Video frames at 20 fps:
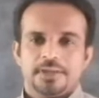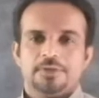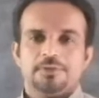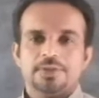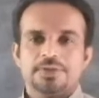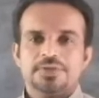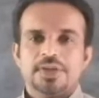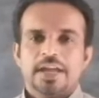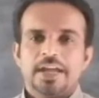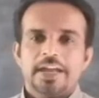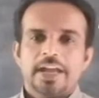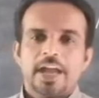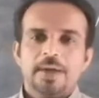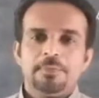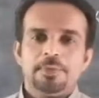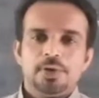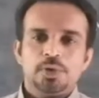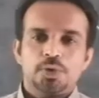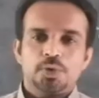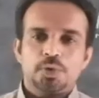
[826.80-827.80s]
He was
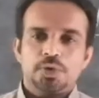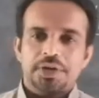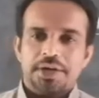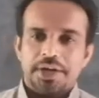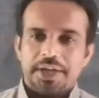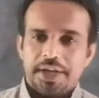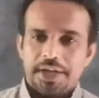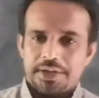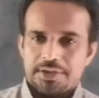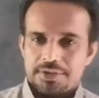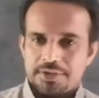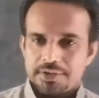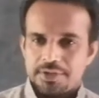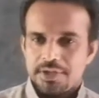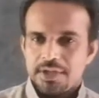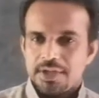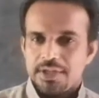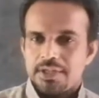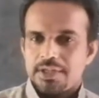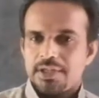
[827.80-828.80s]
able to
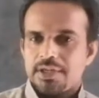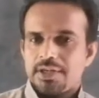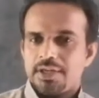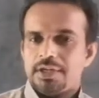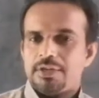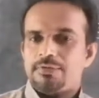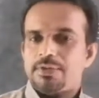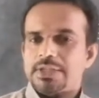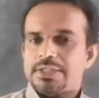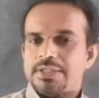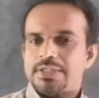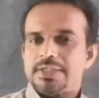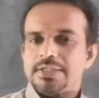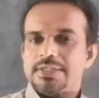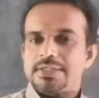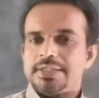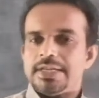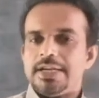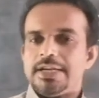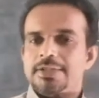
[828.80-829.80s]
create the first
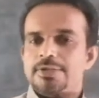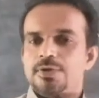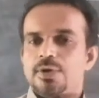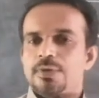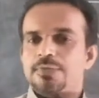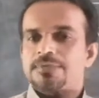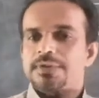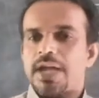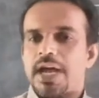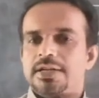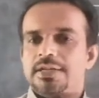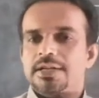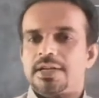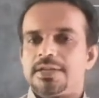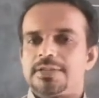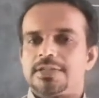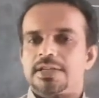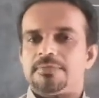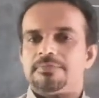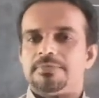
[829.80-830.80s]
seeds of
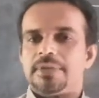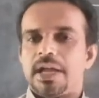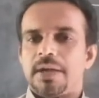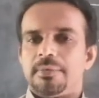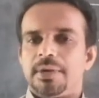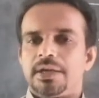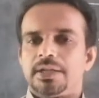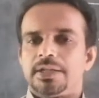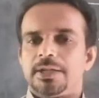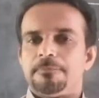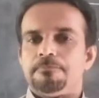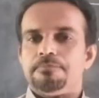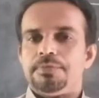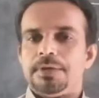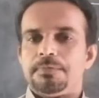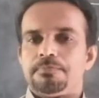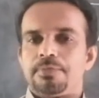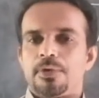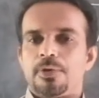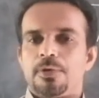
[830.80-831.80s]
nationalism among the
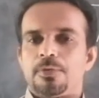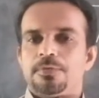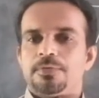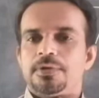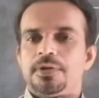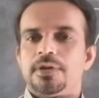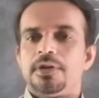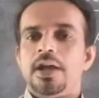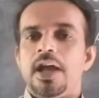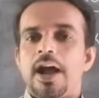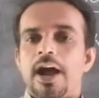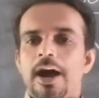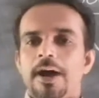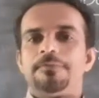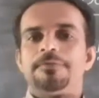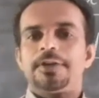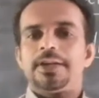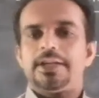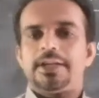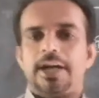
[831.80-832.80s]
people of
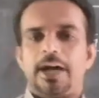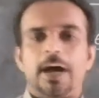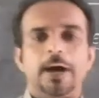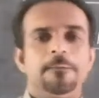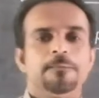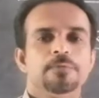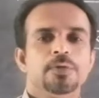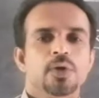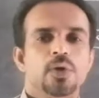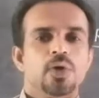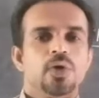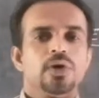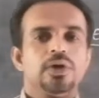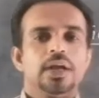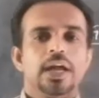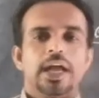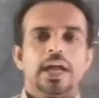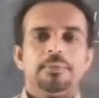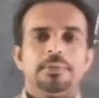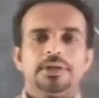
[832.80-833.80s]
Africa,
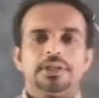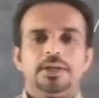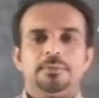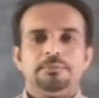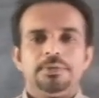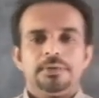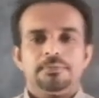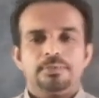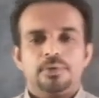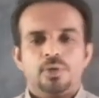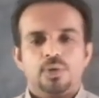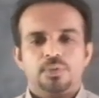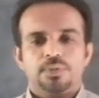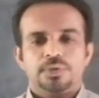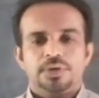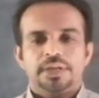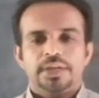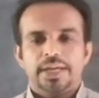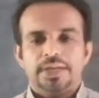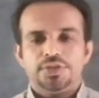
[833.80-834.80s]
or among the people
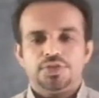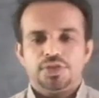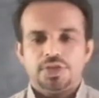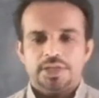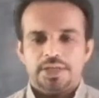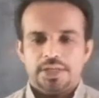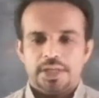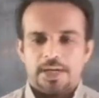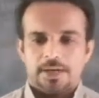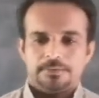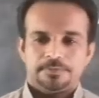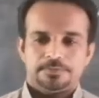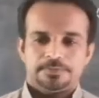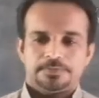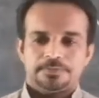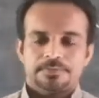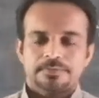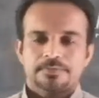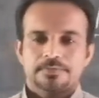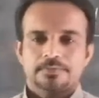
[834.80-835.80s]
of Nigeria.
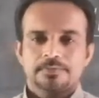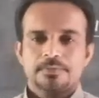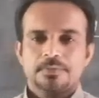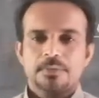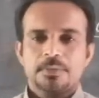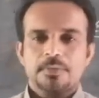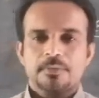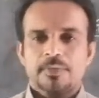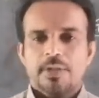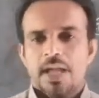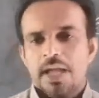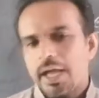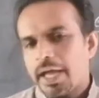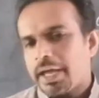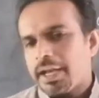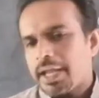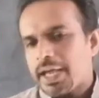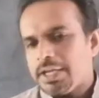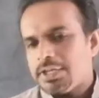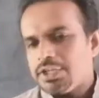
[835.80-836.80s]

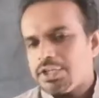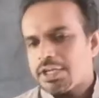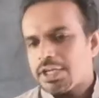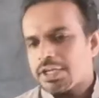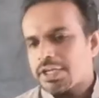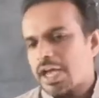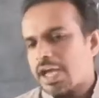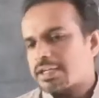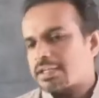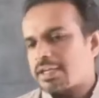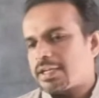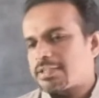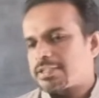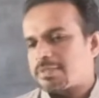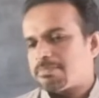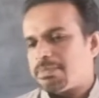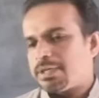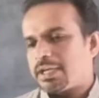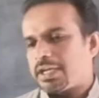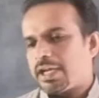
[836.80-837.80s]
And Nigerian
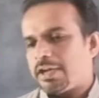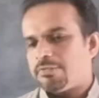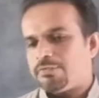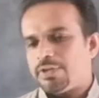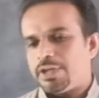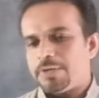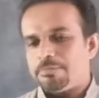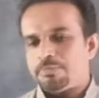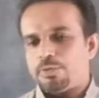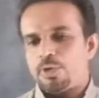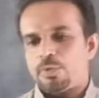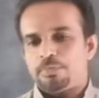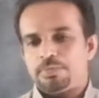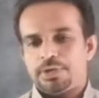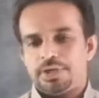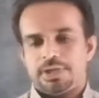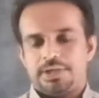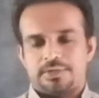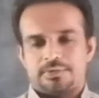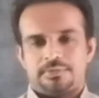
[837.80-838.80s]
nationalism became very
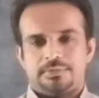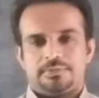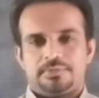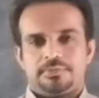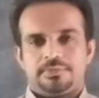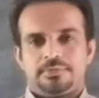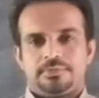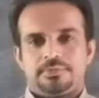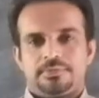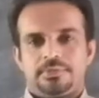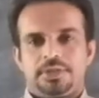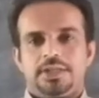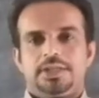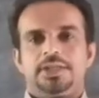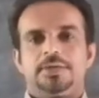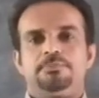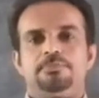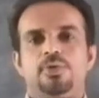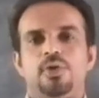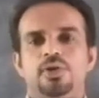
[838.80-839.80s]
popular
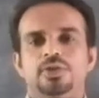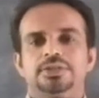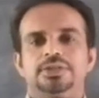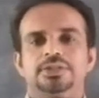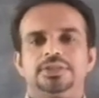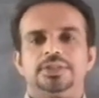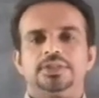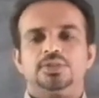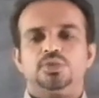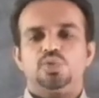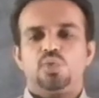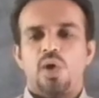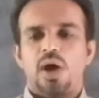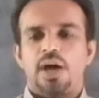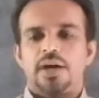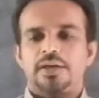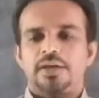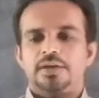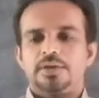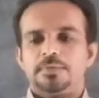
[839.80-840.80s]
in the
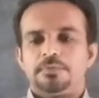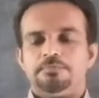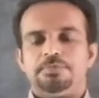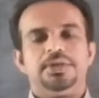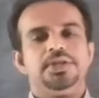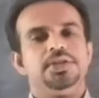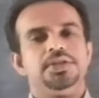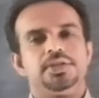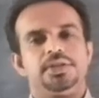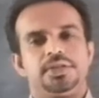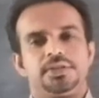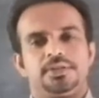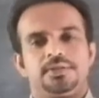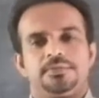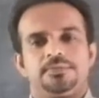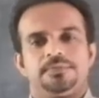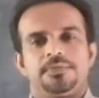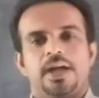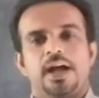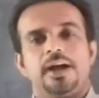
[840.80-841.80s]
post-war
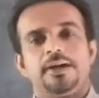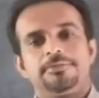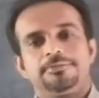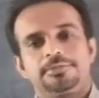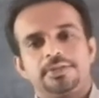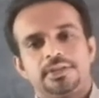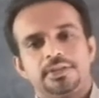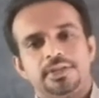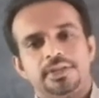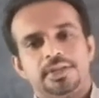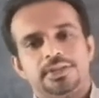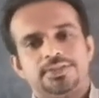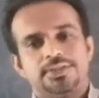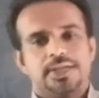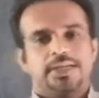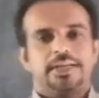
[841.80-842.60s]
period, after the